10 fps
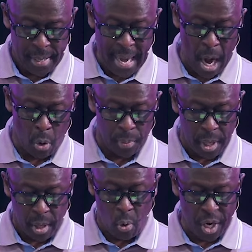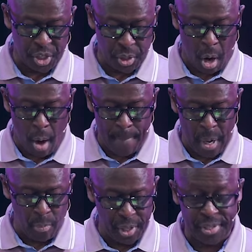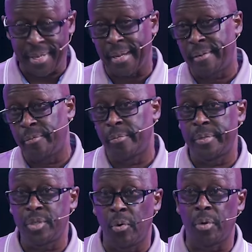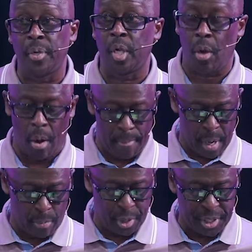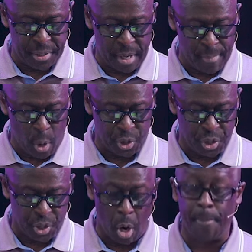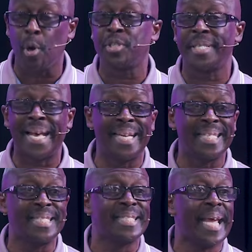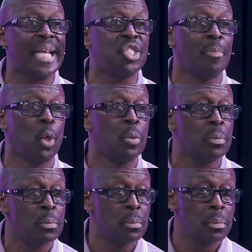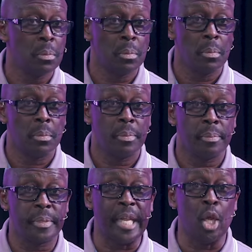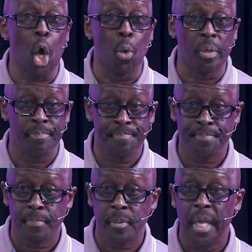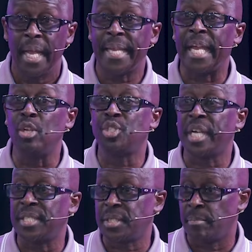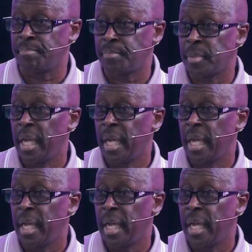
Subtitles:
Now, question, are memories, kind of rhetorical here, are memories, emotions, or personalities tangible? Can you hold them? Can you touch them?